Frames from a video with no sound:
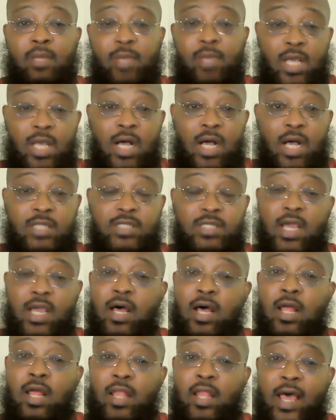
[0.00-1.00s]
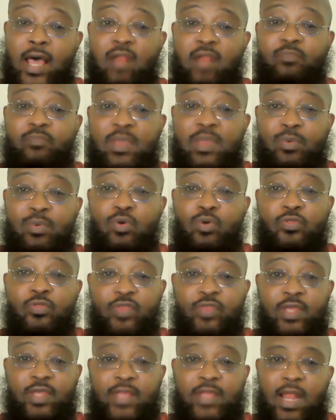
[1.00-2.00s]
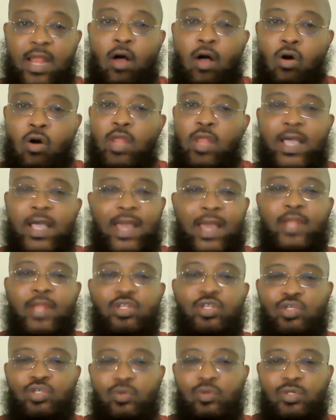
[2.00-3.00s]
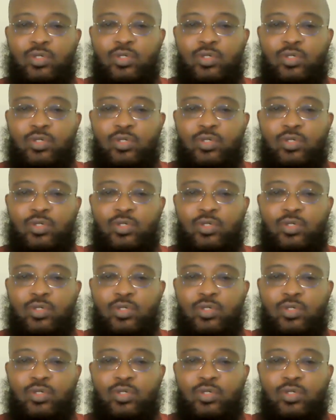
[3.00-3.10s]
because there are a lot of people who think that all I got to do